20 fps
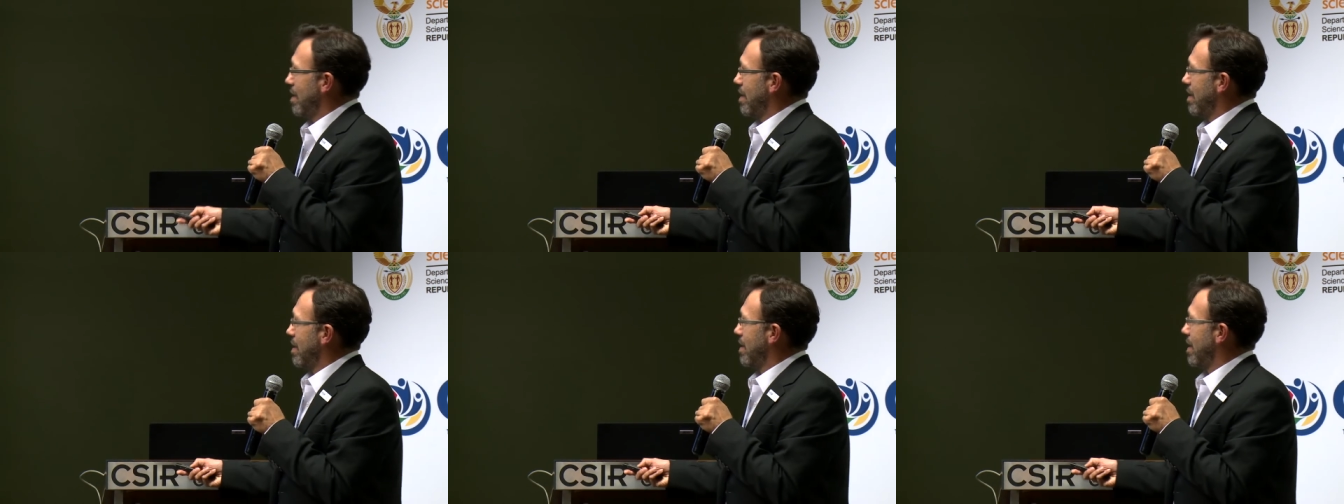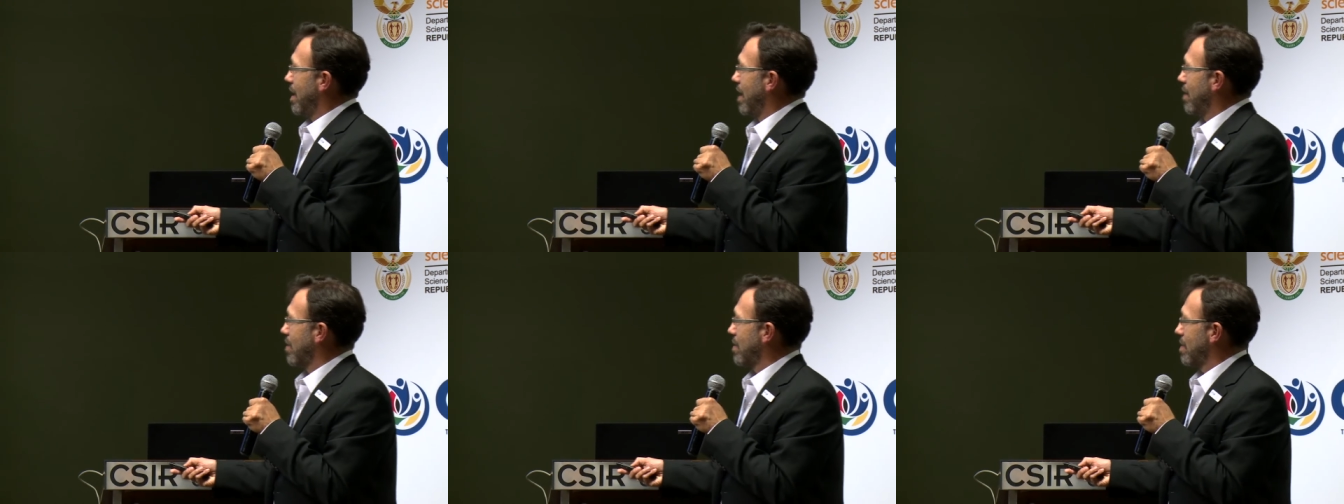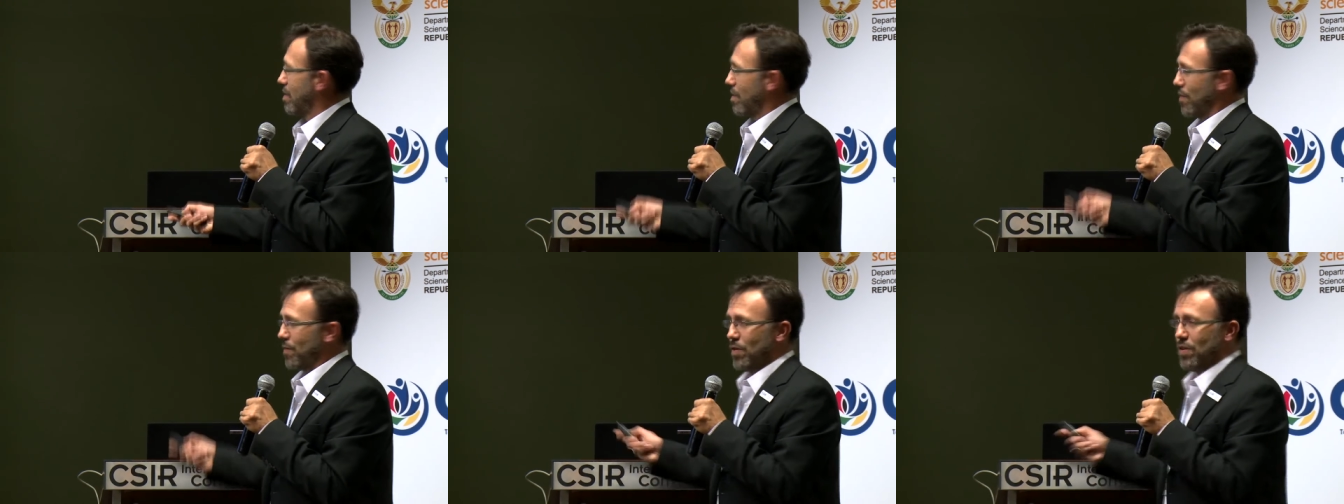Now,
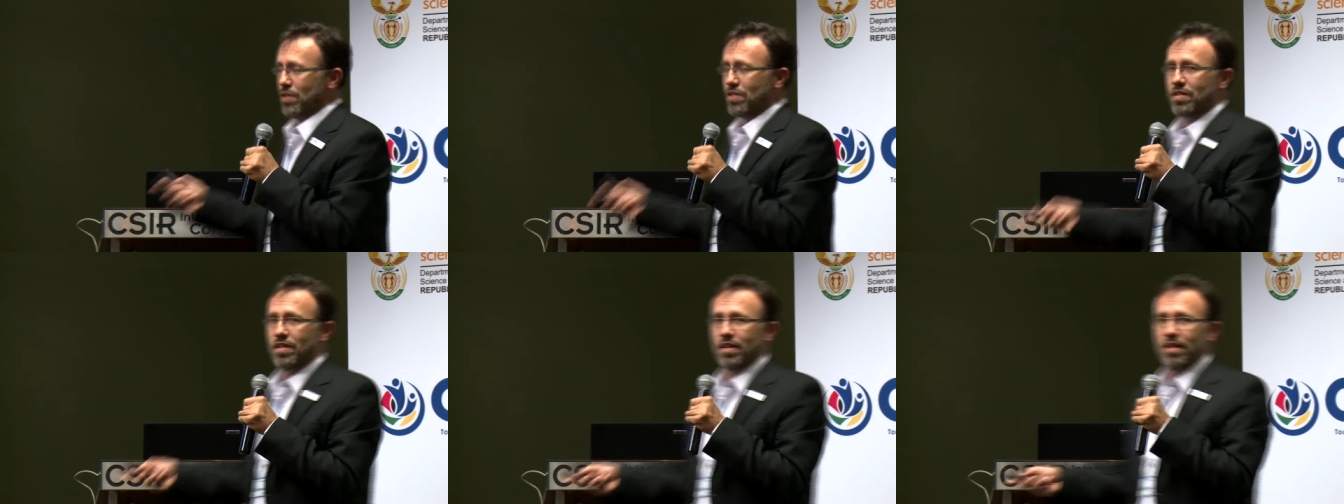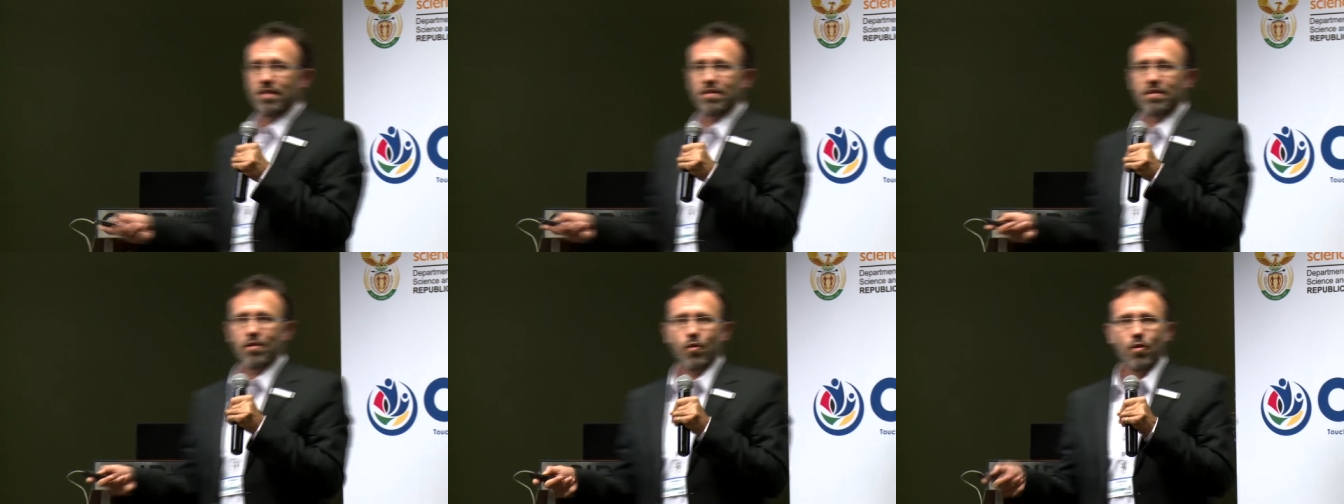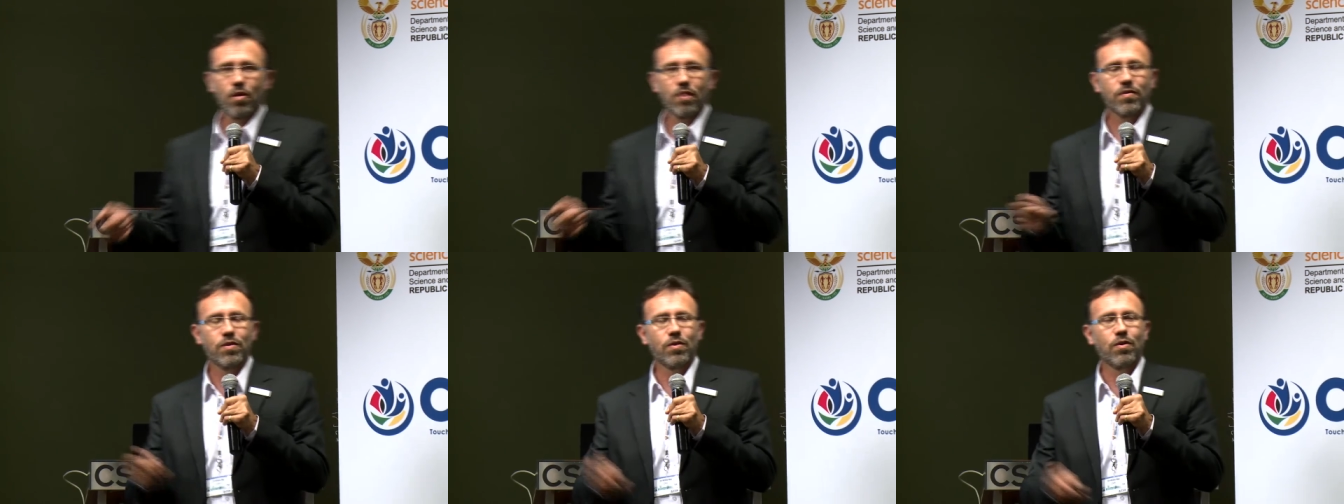the first thing is
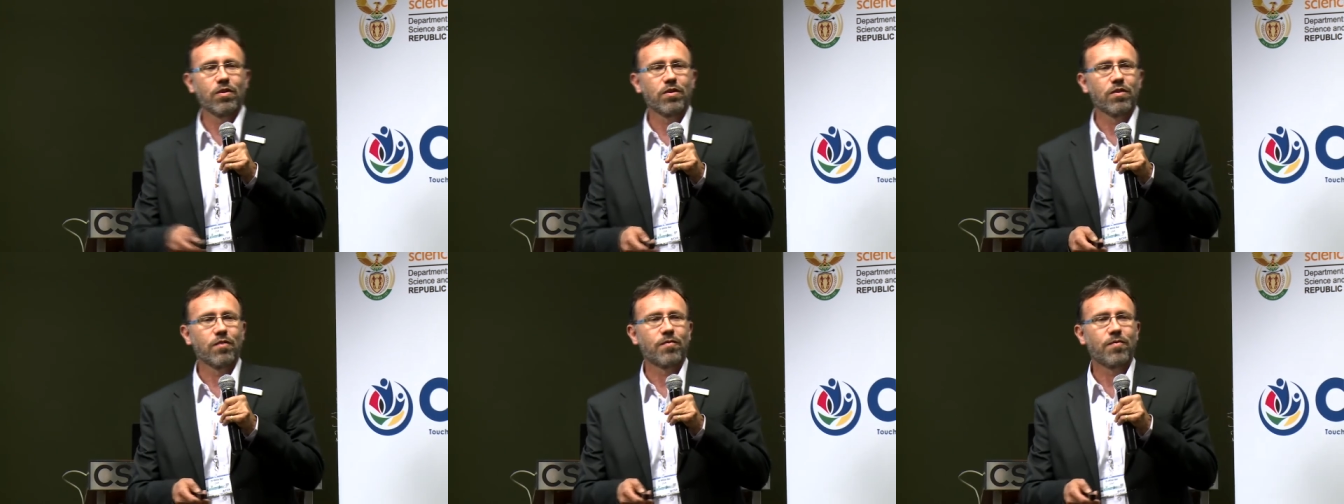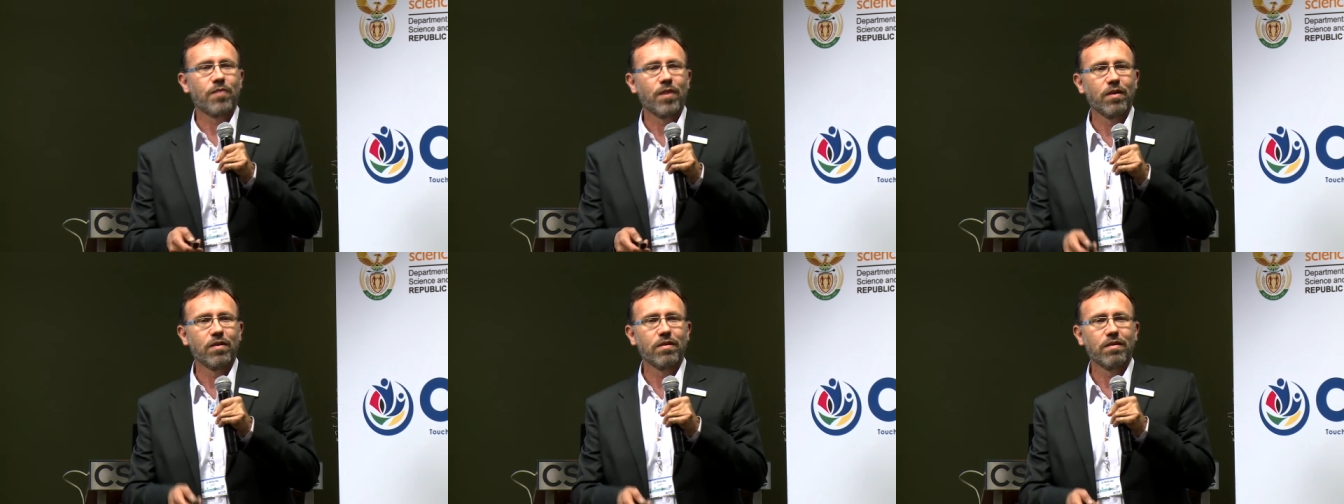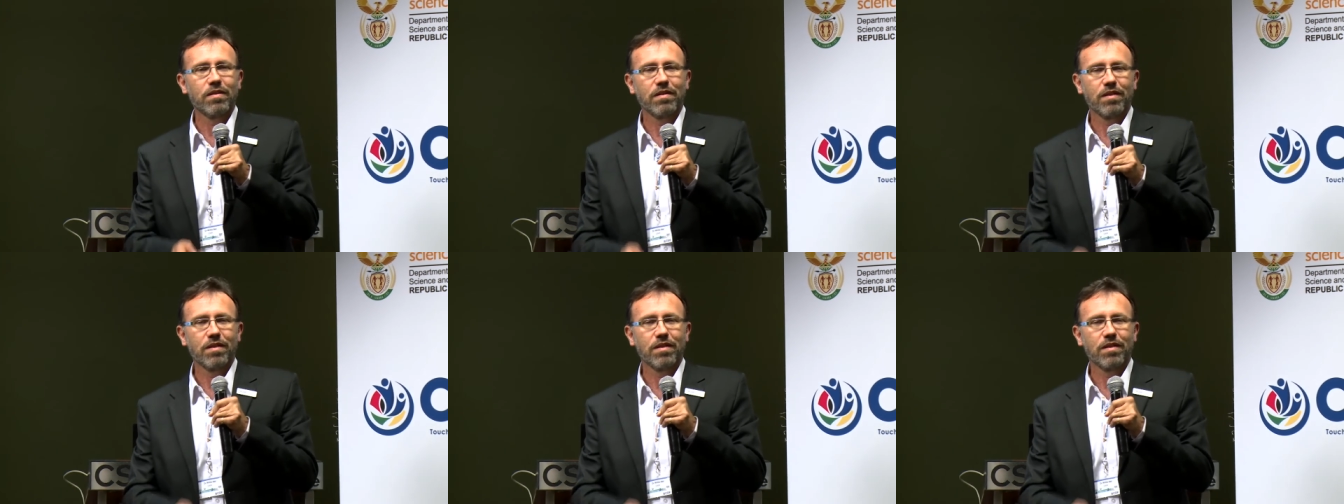all of you on your phone,